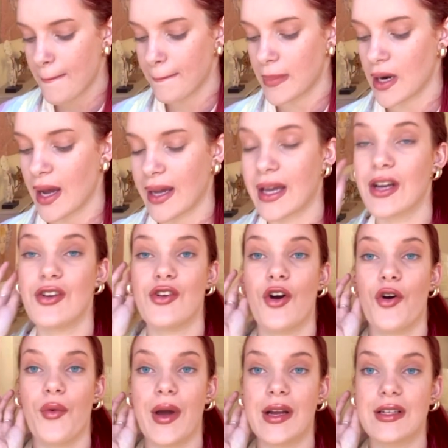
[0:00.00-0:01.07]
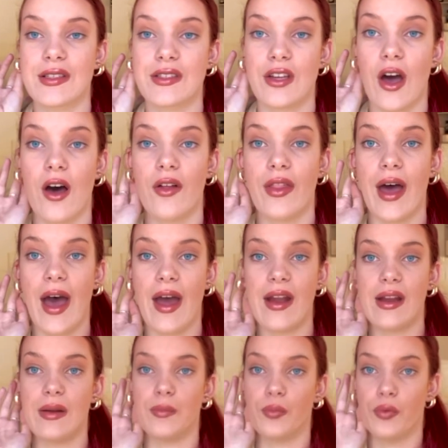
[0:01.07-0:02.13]
But I cannot wait to style that
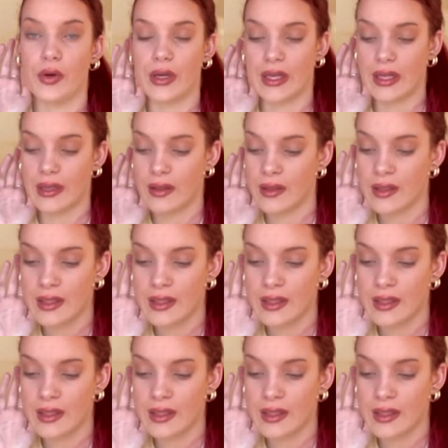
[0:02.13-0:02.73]
and bring